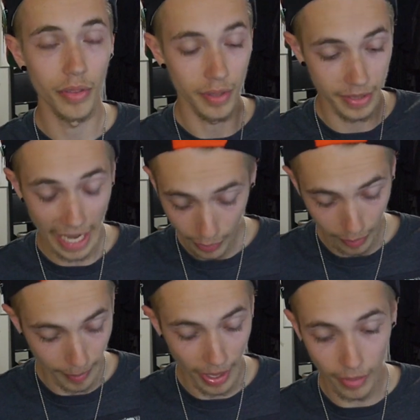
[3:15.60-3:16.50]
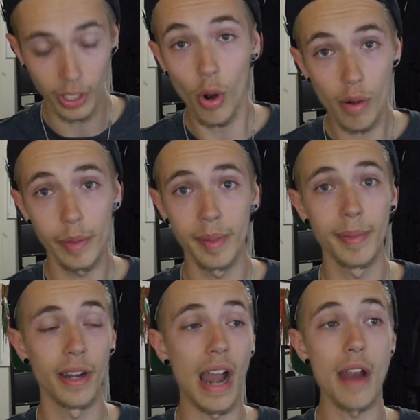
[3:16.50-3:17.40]
The deck would be better, the card would be
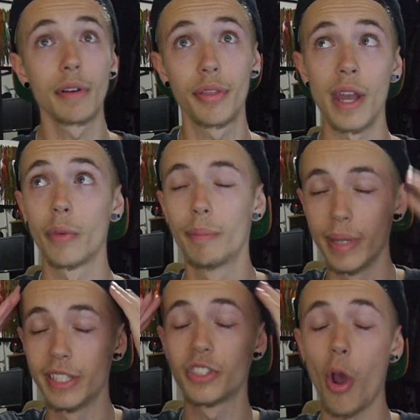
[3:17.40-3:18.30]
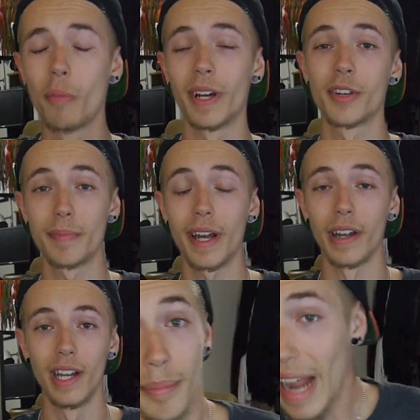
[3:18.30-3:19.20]
better, everything would be so much
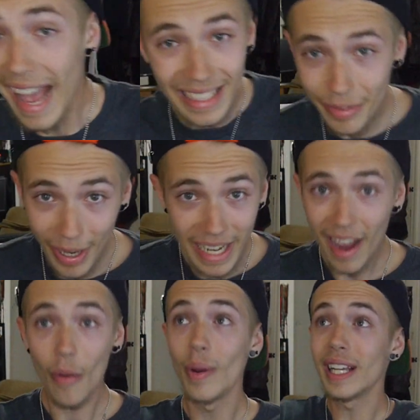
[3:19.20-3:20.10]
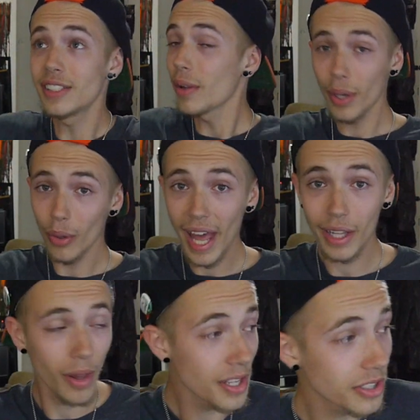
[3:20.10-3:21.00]
better. But as of right now, it's a little
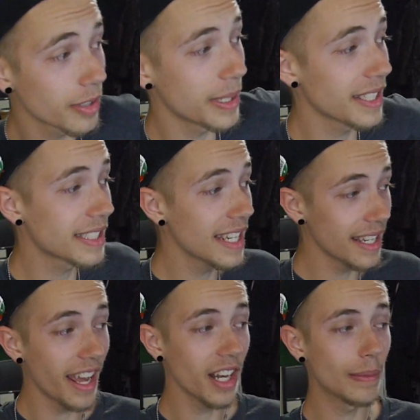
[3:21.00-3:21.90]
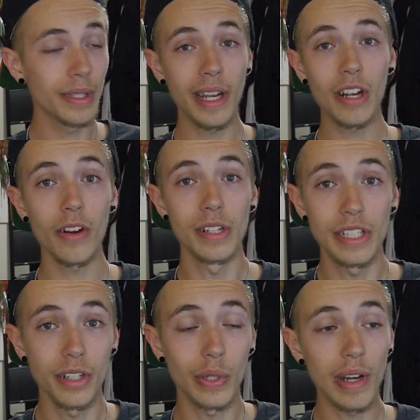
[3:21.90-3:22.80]
lackluster because getting 9 Noble Knight cards
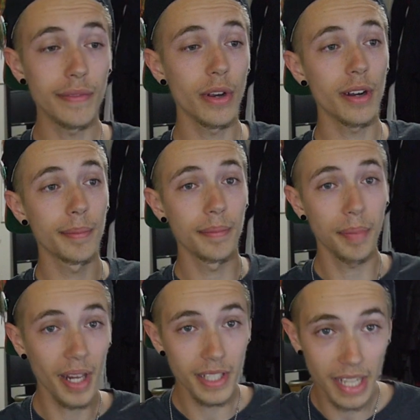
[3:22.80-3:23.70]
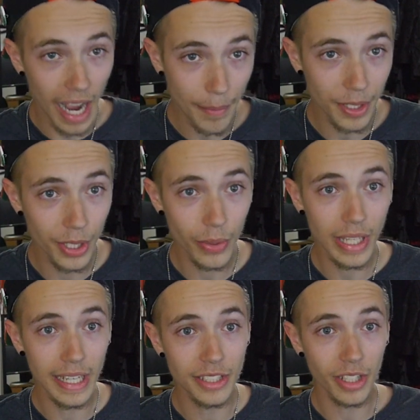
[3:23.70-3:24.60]
in your graveyard, by the time you do
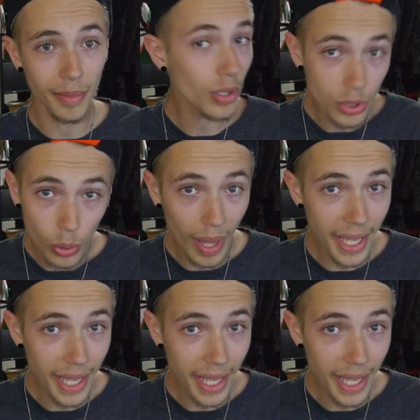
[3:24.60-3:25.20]
it, it's gonna be a little too